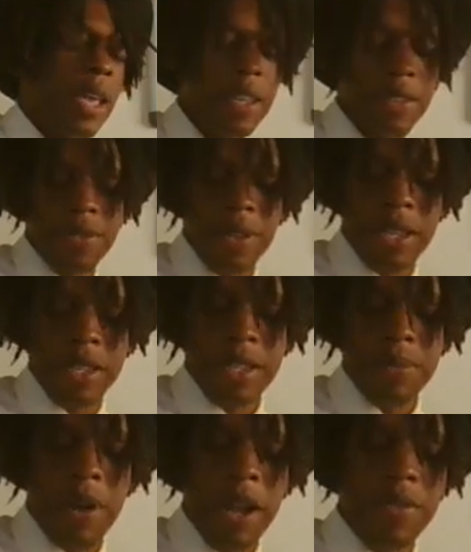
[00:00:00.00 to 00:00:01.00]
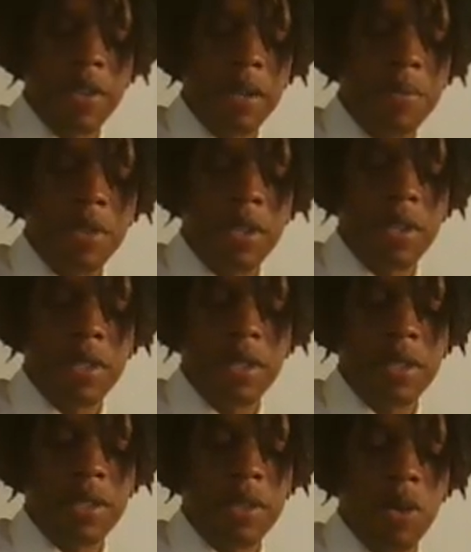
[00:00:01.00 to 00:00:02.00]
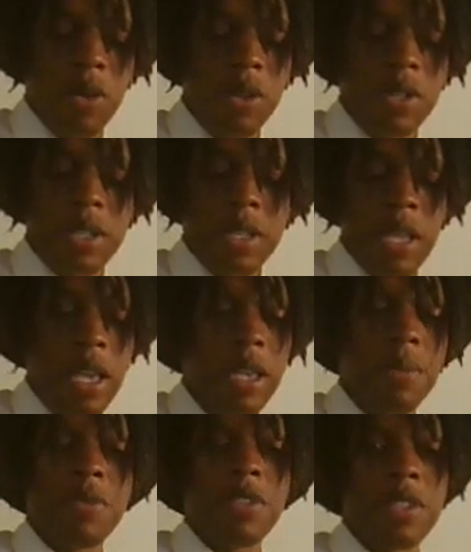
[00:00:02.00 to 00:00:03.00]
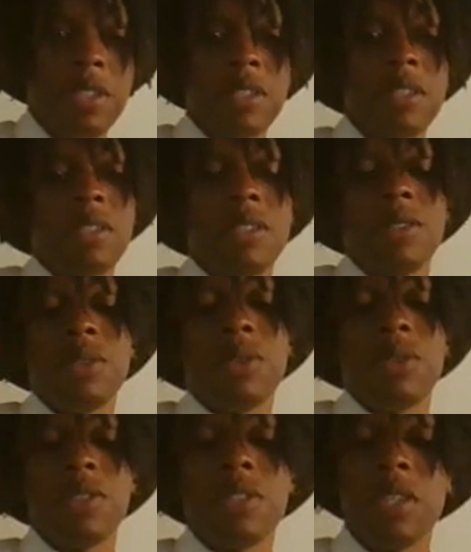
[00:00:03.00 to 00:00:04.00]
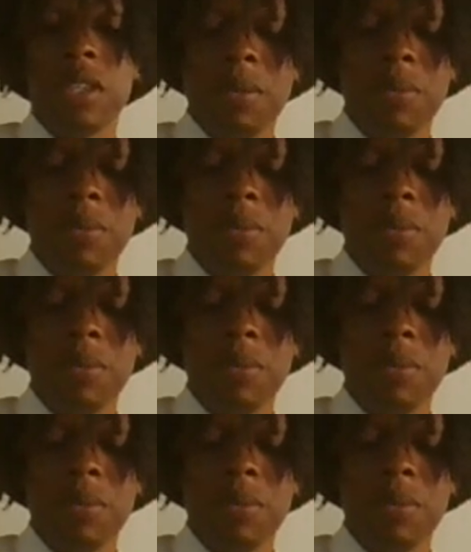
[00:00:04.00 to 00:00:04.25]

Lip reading: these aides for these private companies or state positions or